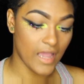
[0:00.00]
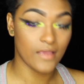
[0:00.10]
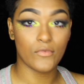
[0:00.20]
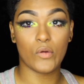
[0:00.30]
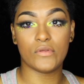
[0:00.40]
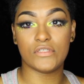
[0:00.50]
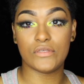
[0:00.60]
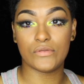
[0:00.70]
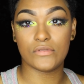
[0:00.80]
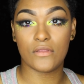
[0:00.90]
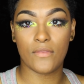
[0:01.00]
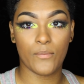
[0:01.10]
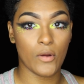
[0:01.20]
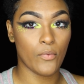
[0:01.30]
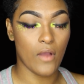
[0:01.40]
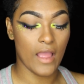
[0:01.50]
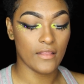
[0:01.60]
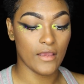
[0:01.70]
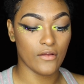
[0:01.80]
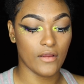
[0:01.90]
I am going to use the purple
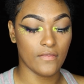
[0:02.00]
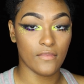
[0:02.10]
highlighter in